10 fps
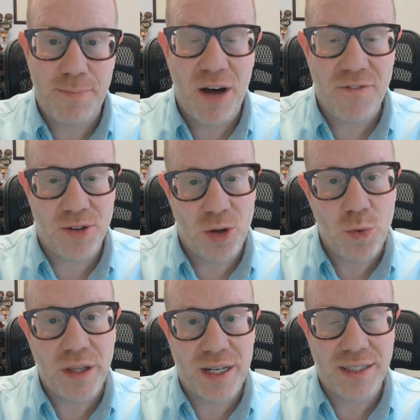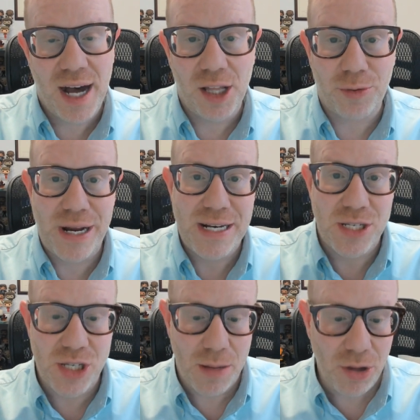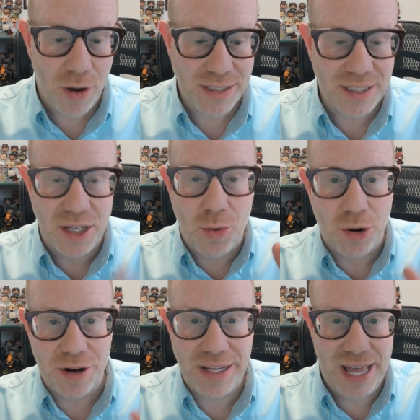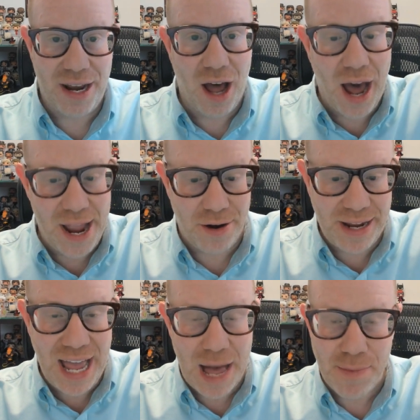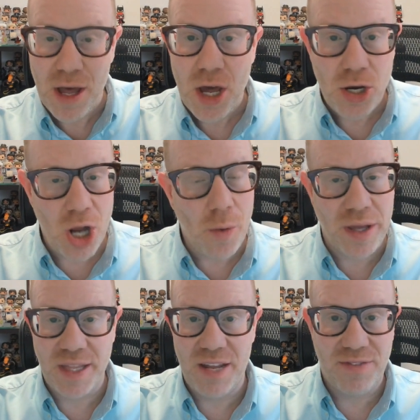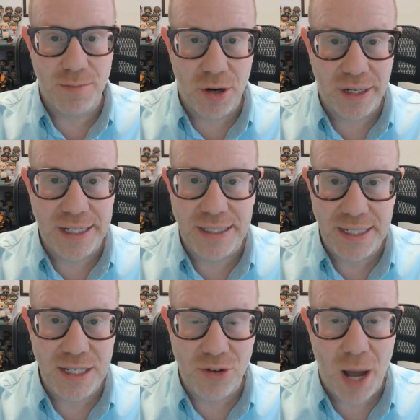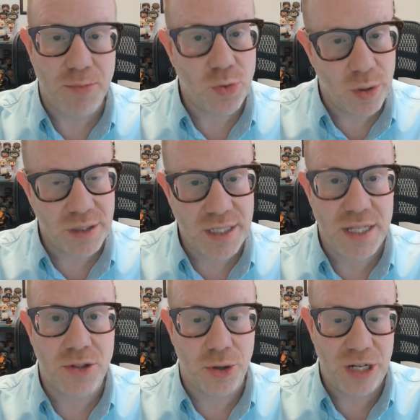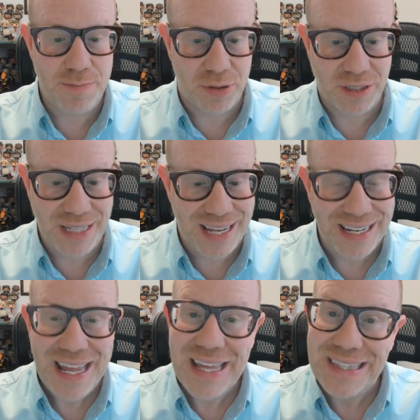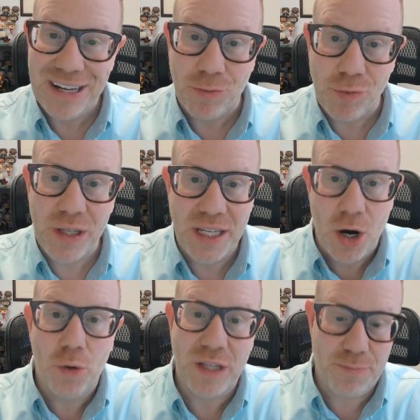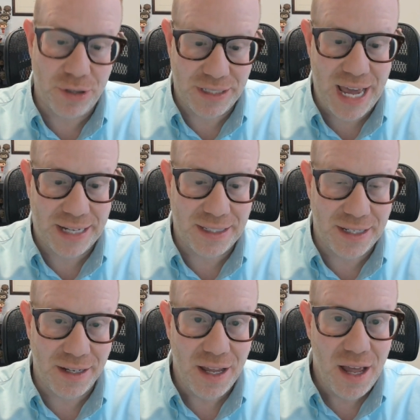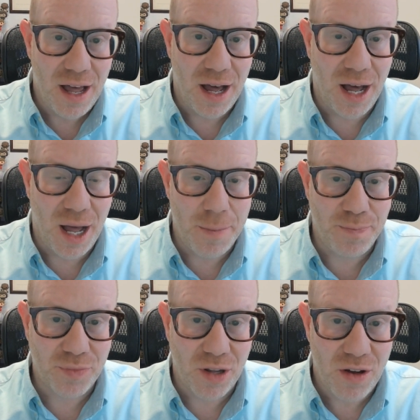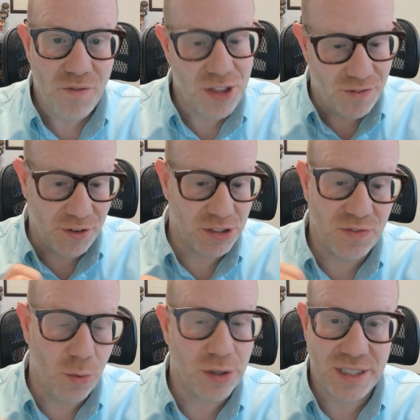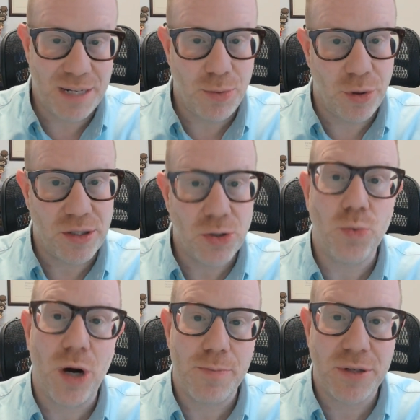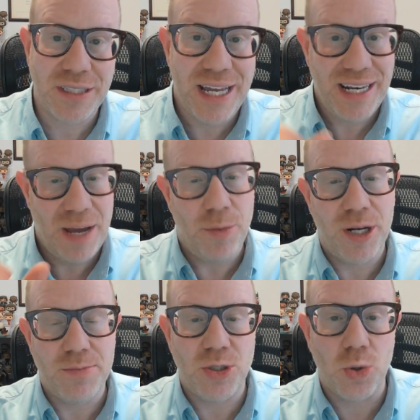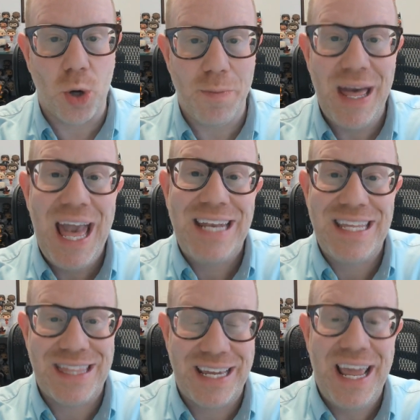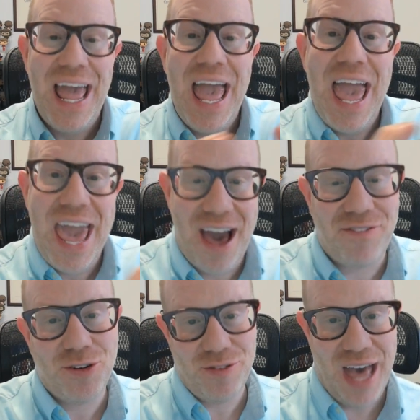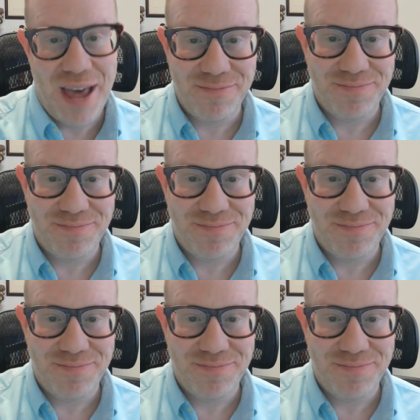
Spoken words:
buffer, they're willing to tolerate some losses in order to get a higher cap, knowing that if the market did drop 20, 30%, they're really only protected for the first 14.21% and would absorb anything after that.